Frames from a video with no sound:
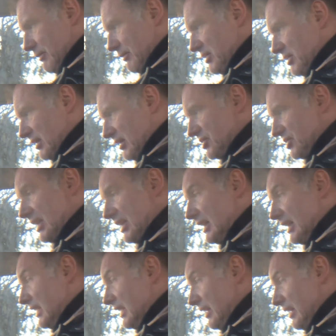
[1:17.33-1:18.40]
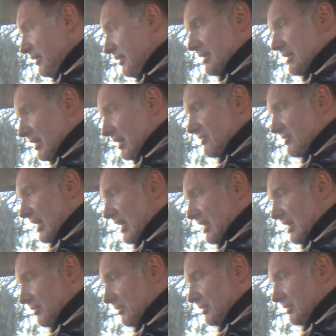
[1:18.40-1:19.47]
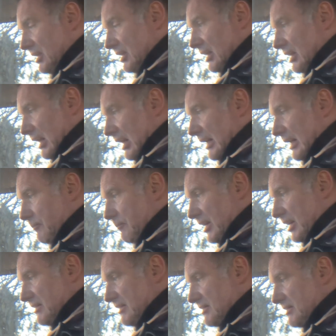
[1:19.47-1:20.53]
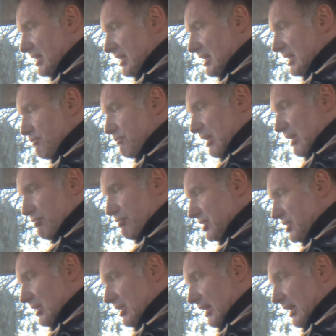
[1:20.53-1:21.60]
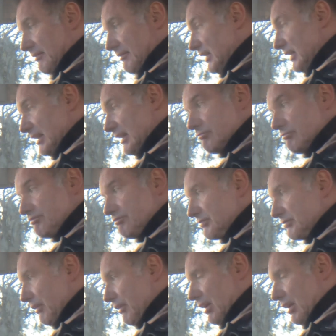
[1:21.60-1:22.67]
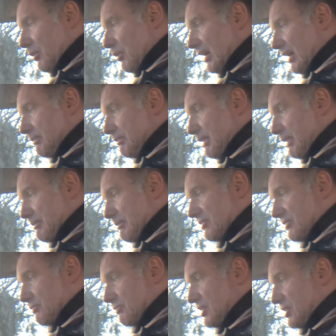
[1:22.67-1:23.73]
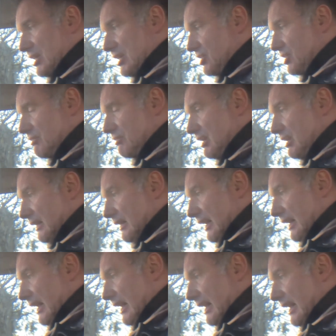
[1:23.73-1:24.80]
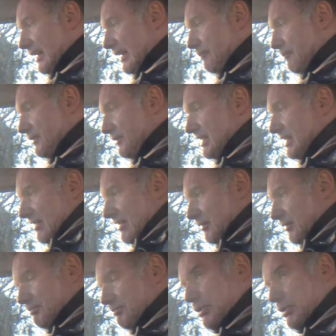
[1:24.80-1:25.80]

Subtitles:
out when you touch it. The only thing that does stay on is the brake pressure light, and don't know why, perhaps a switch issue. These are